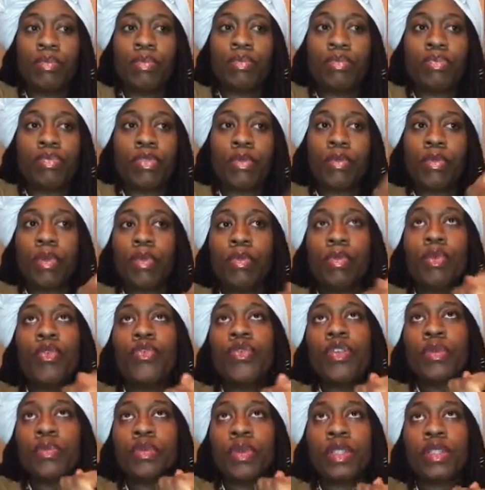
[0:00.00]
promote move
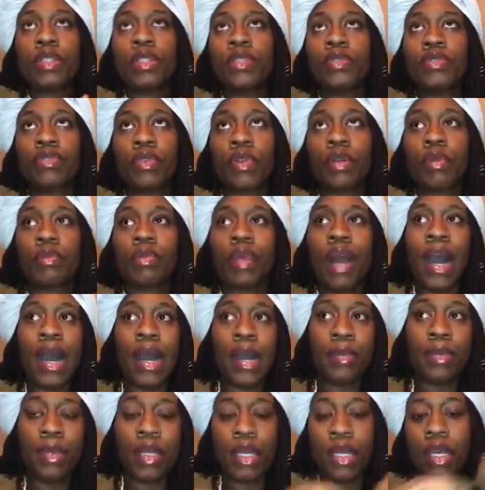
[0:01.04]
your business from
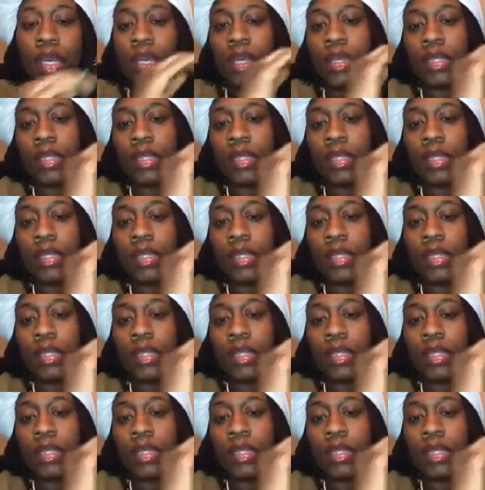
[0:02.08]
hobby